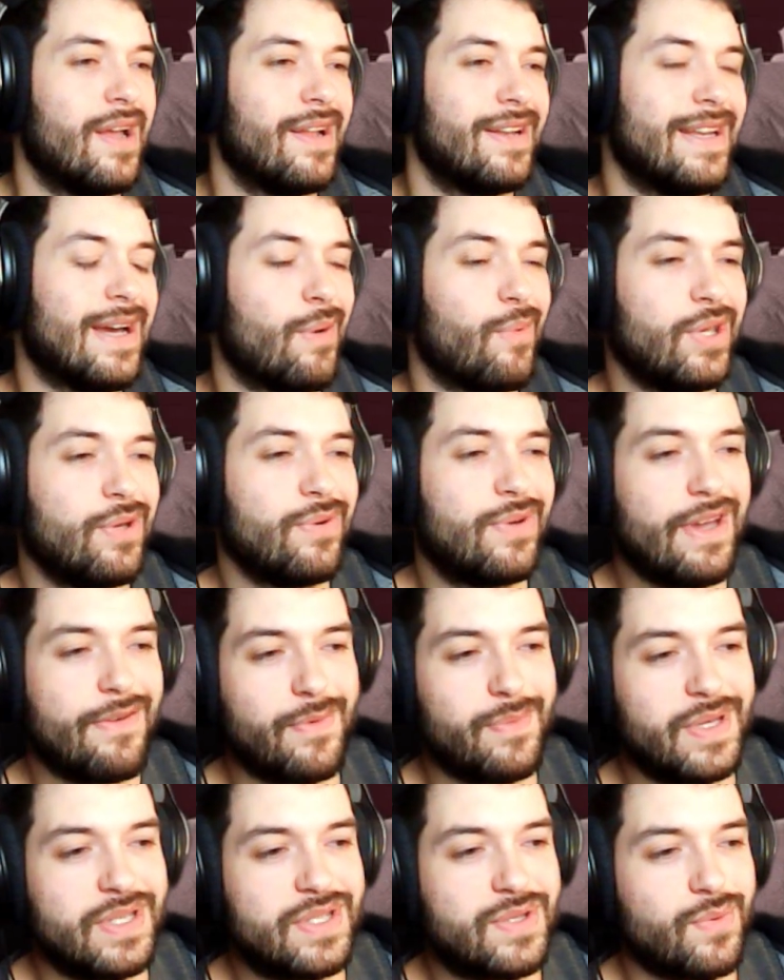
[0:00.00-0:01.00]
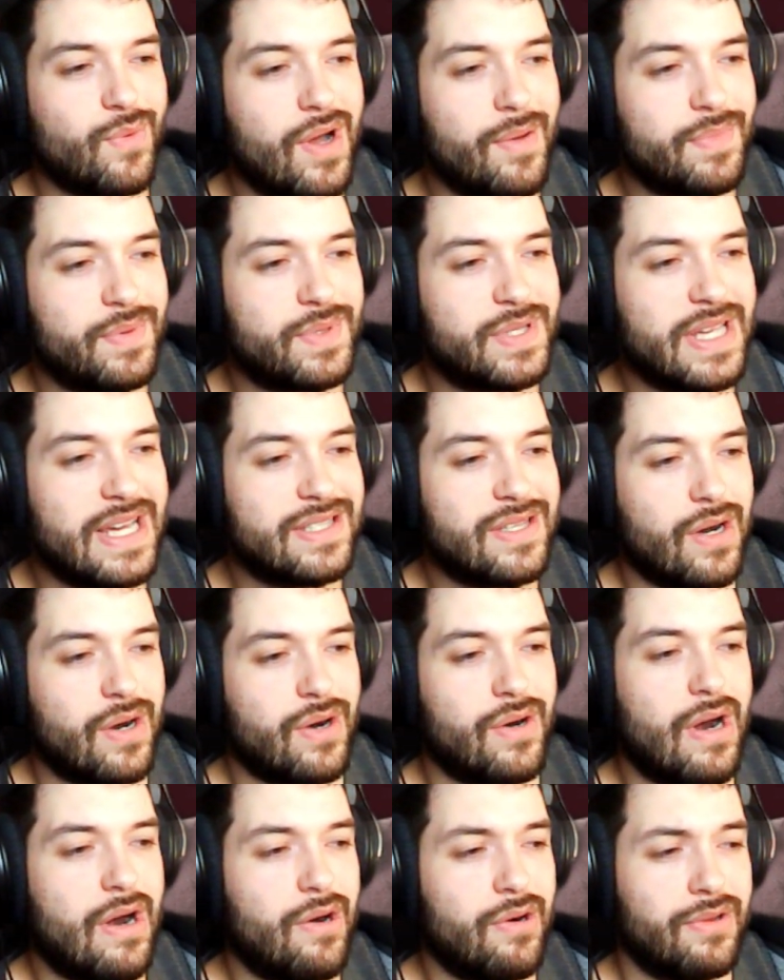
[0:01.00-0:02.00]
Now, what you get from these swamp sets
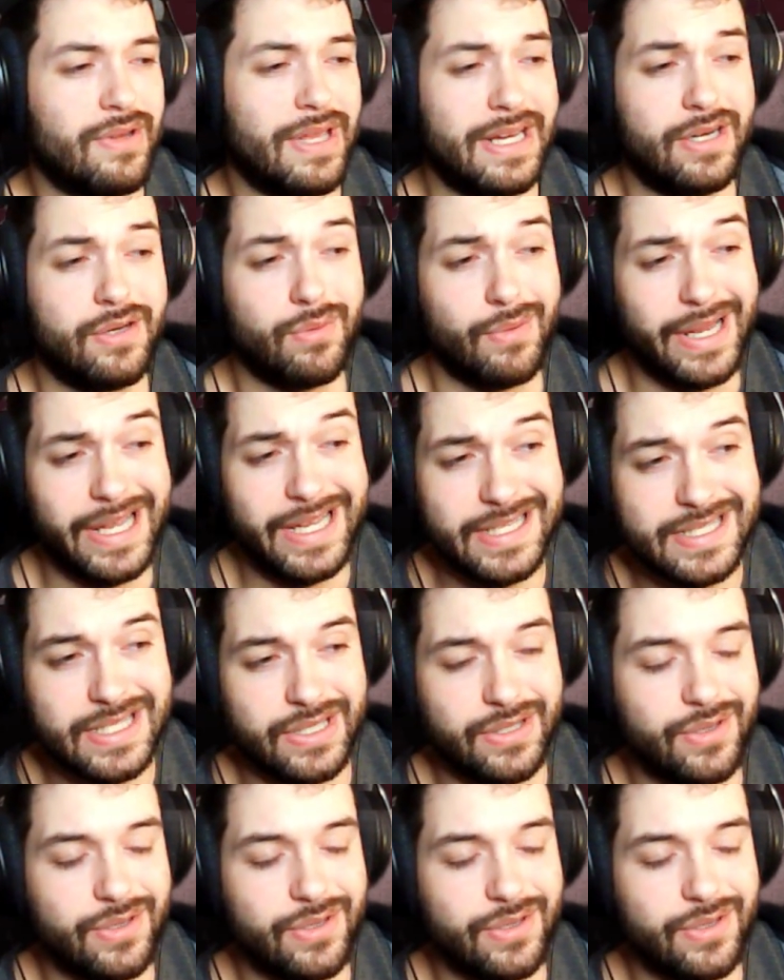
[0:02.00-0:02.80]
aren't like great.